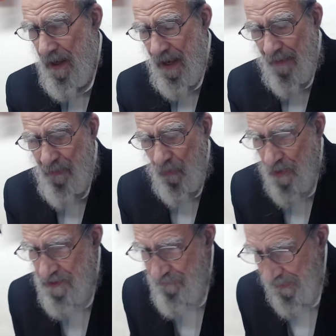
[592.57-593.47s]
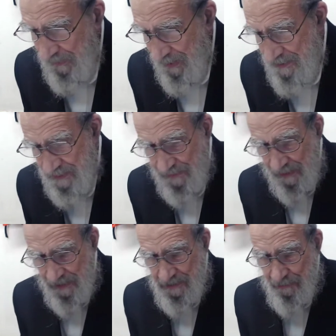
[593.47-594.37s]
And because it recognizes
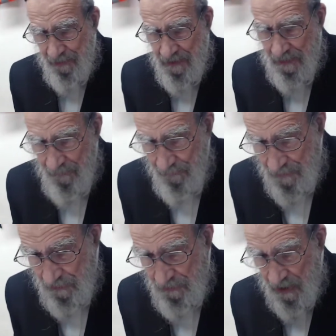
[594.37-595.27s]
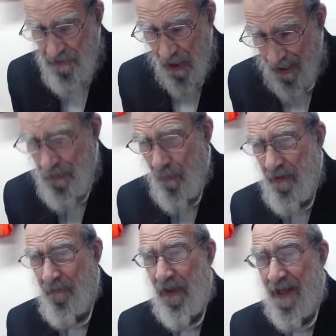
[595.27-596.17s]
that its beginning is it says, how do I
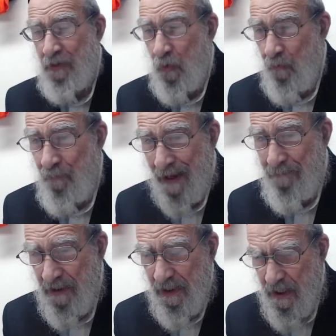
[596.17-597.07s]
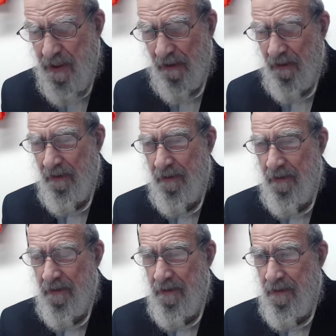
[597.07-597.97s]
relate to my beginning?
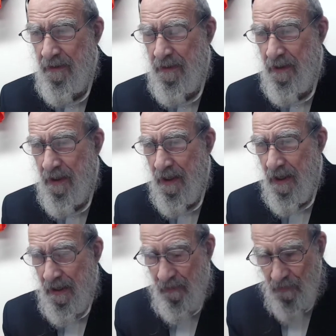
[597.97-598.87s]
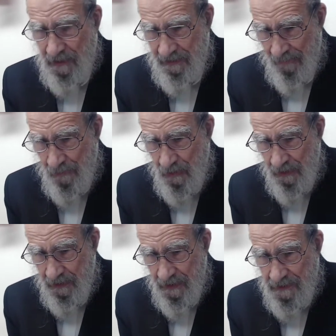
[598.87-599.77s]
Looks at the
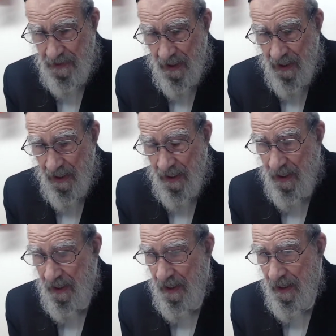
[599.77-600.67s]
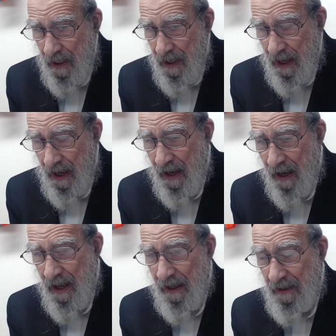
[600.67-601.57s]
Elikis,
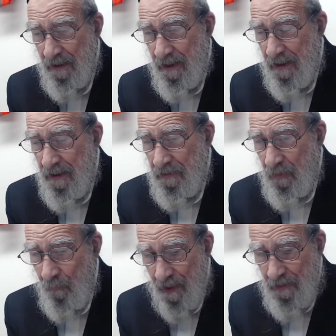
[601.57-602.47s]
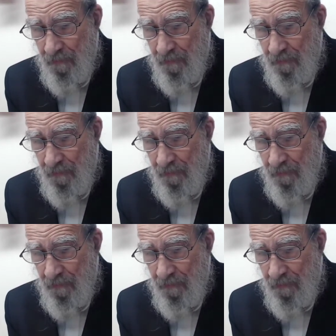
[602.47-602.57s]
aha, the way to